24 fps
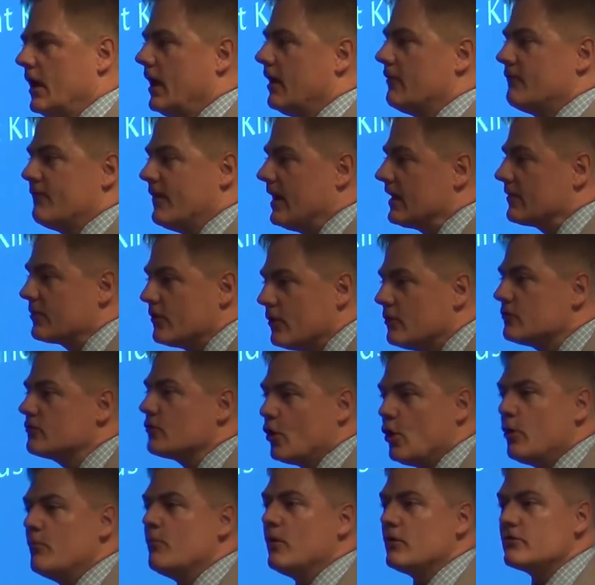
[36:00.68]
In fact, those
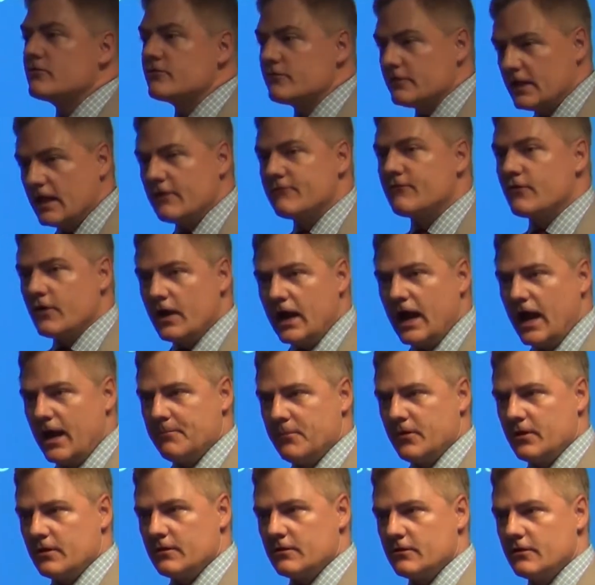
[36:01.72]
almost never
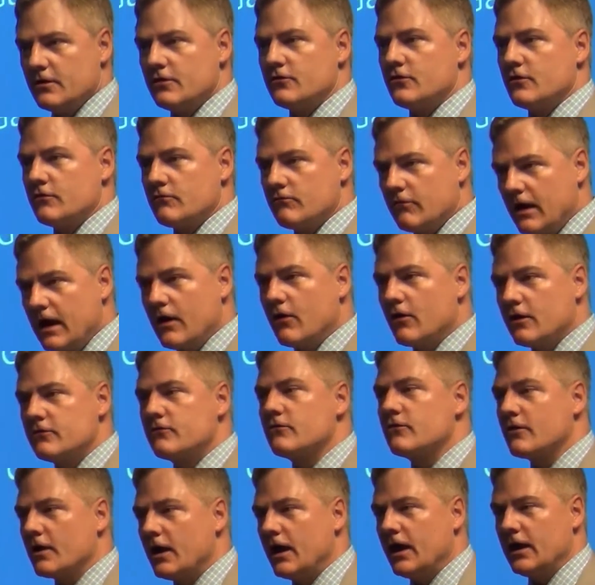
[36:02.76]
happen. They're the
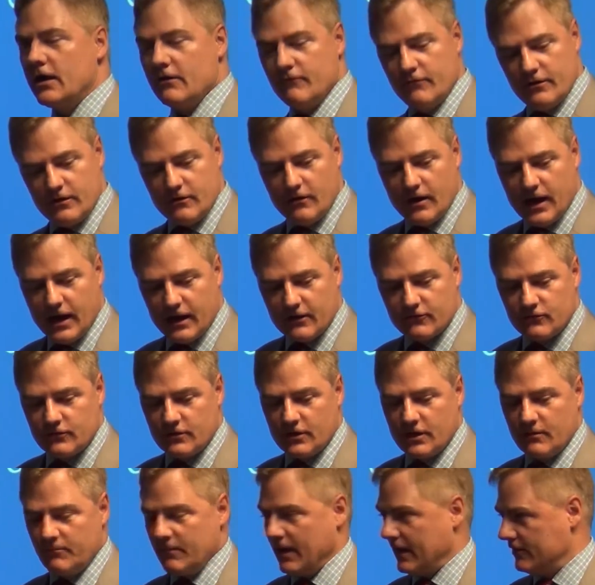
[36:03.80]
rarest kind of
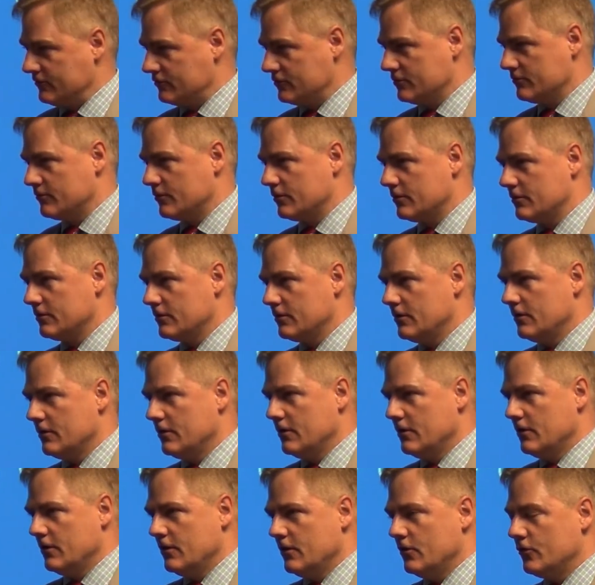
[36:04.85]
interaction imaginable.
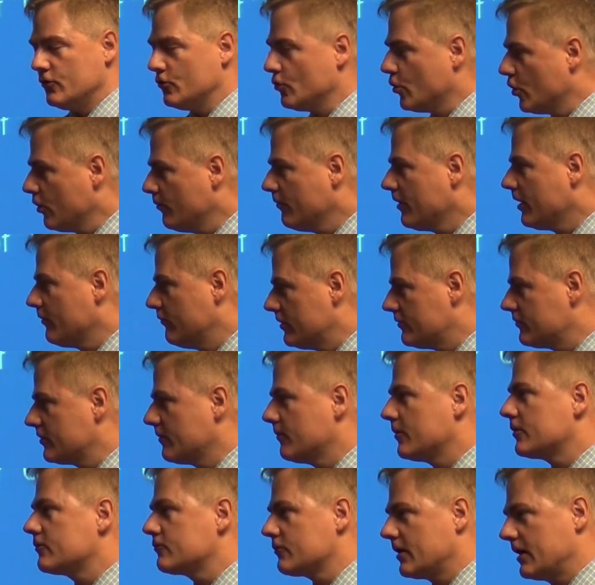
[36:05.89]
Normally, when
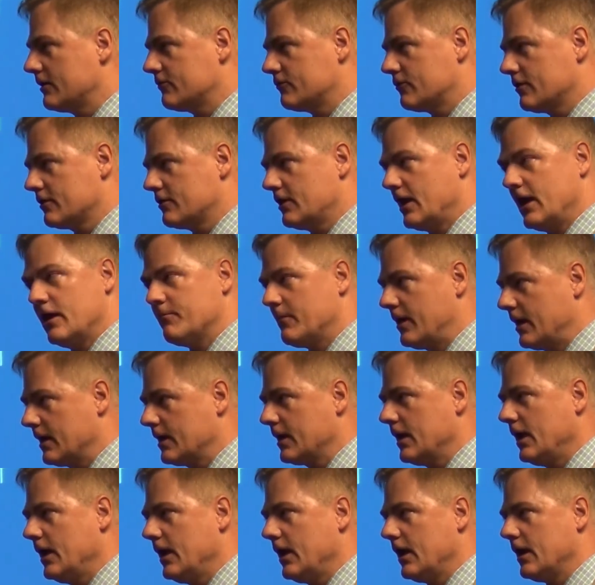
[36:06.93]
someone tries to take my
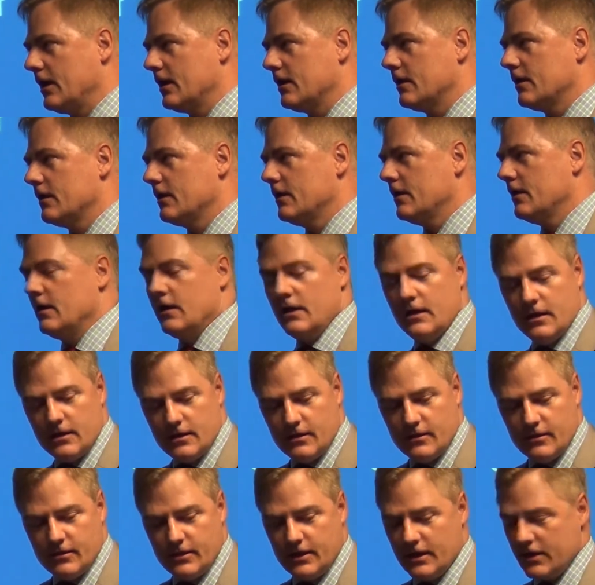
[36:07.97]
cane,
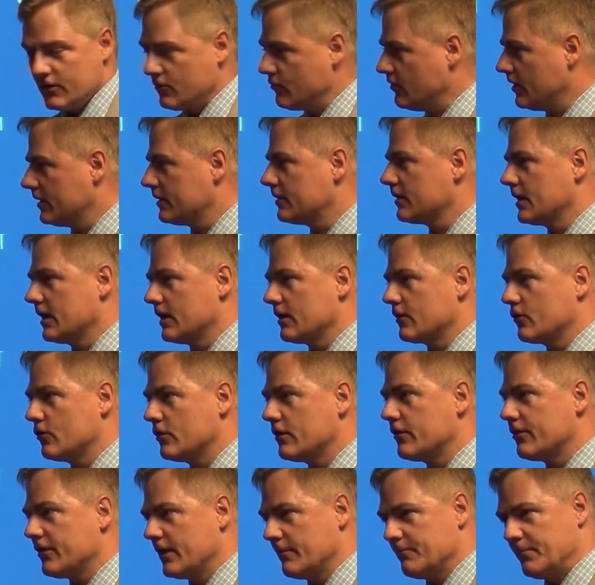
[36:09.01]
they're going to get a
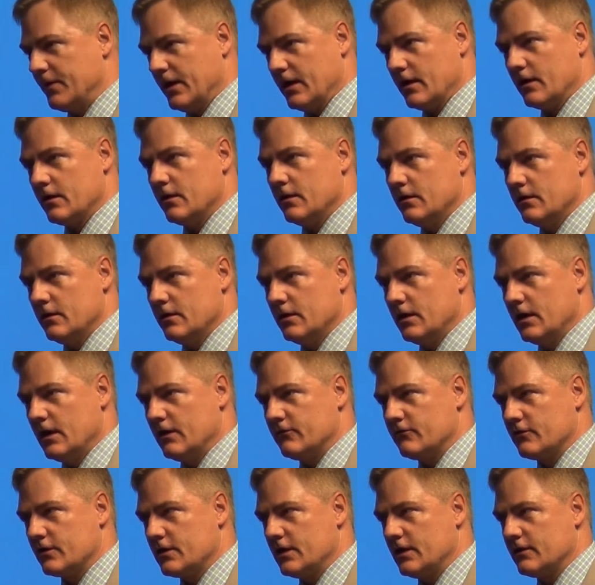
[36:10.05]
good thumping
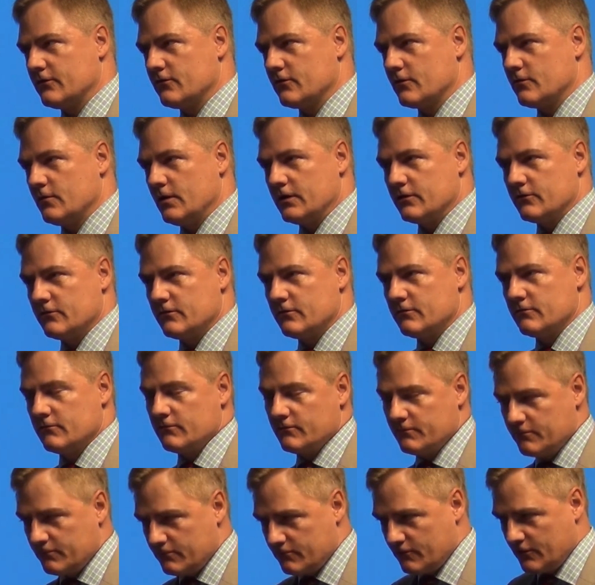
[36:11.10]
as a consequence
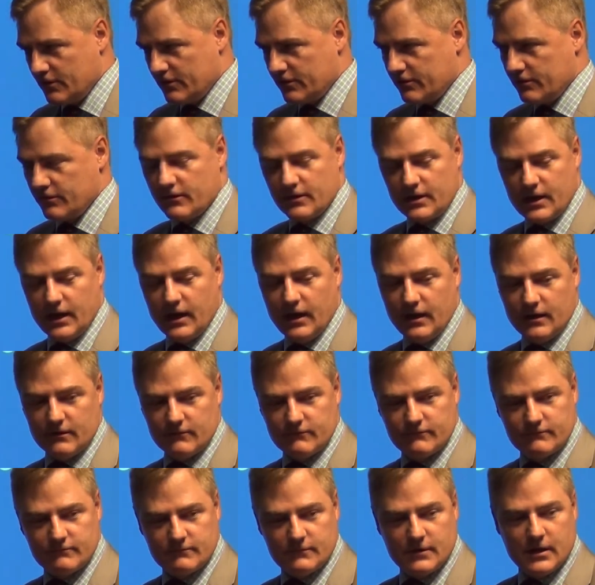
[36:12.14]
with the cane.
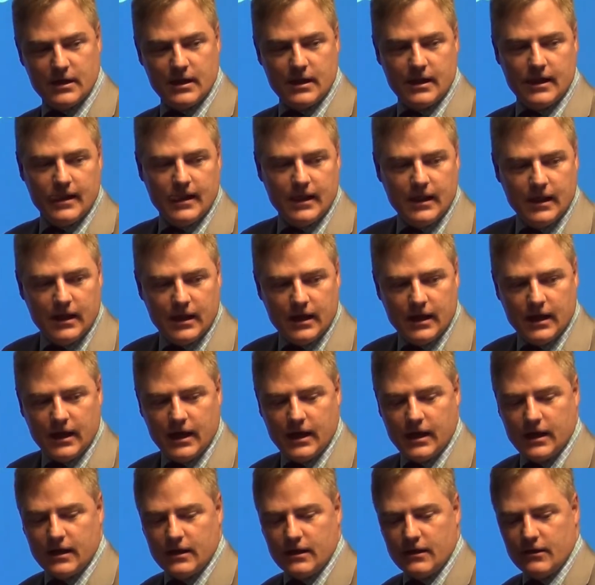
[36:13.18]

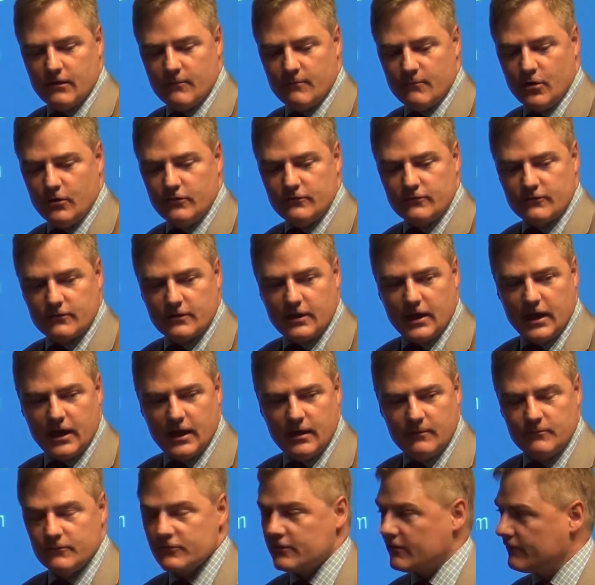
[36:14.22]
Most
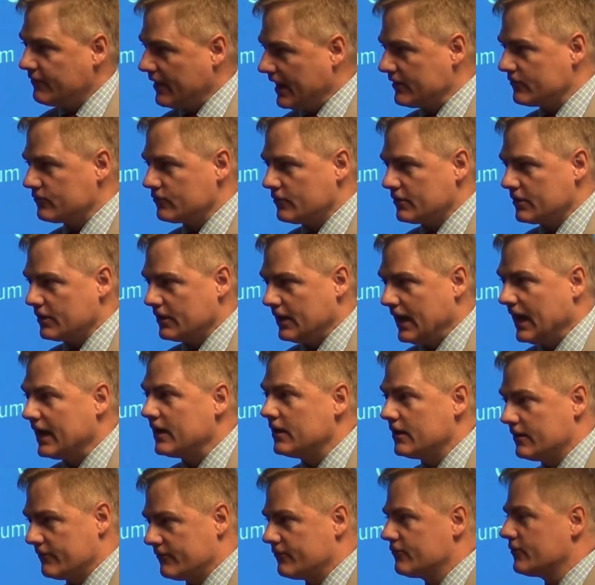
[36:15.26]
games of that sort are
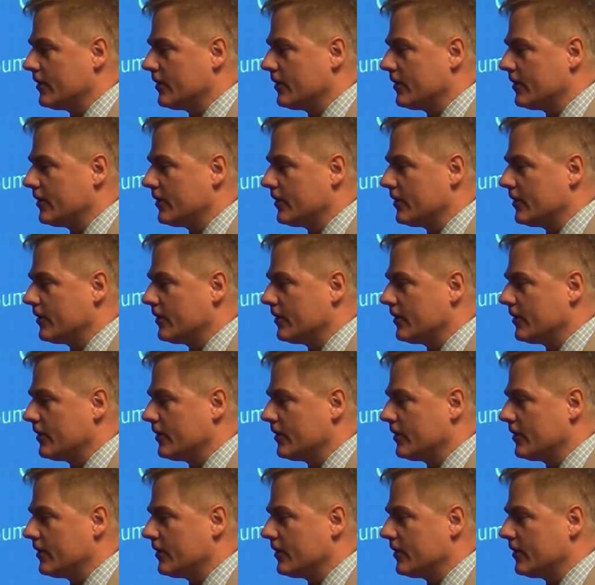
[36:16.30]
negative